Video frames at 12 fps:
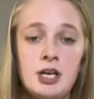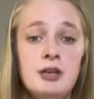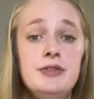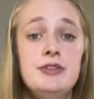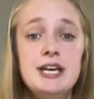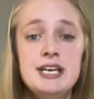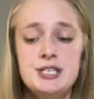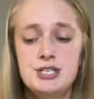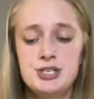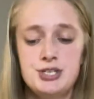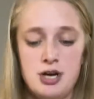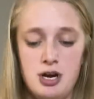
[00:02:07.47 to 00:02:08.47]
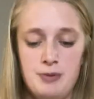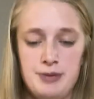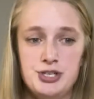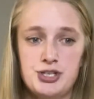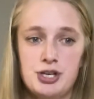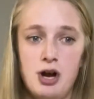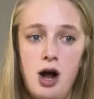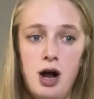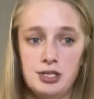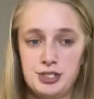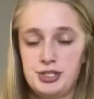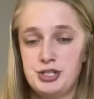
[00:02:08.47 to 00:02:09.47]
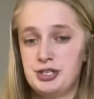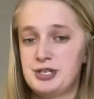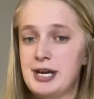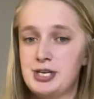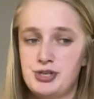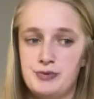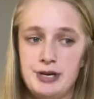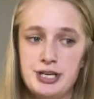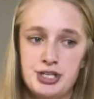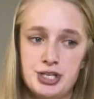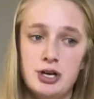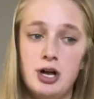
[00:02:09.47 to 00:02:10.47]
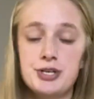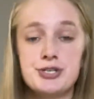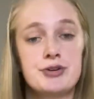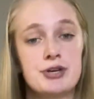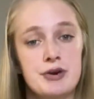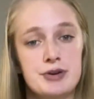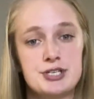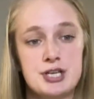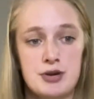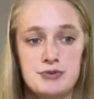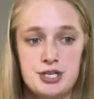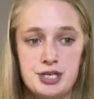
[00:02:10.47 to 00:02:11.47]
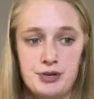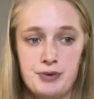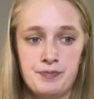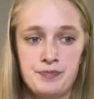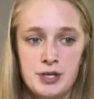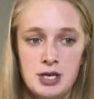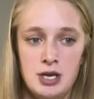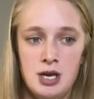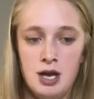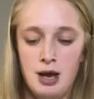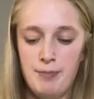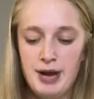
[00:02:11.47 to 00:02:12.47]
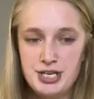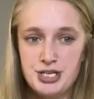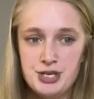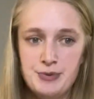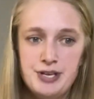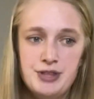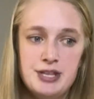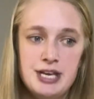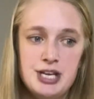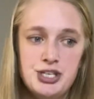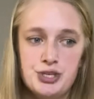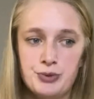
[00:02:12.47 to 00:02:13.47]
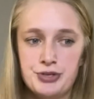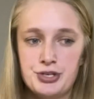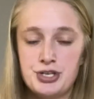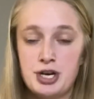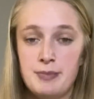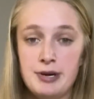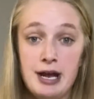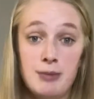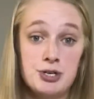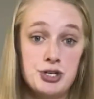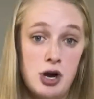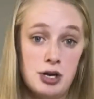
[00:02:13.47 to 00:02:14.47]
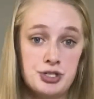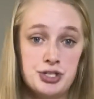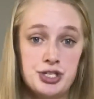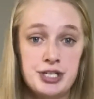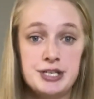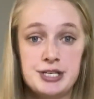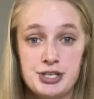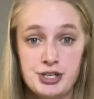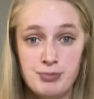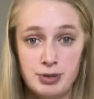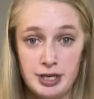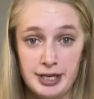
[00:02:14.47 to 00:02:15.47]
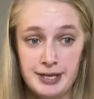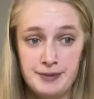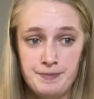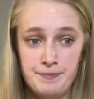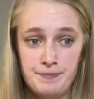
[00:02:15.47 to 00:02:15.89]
This determines your oxygen saturation, also known as O2. By doing this, you'll determine how much oxygen is in your blood.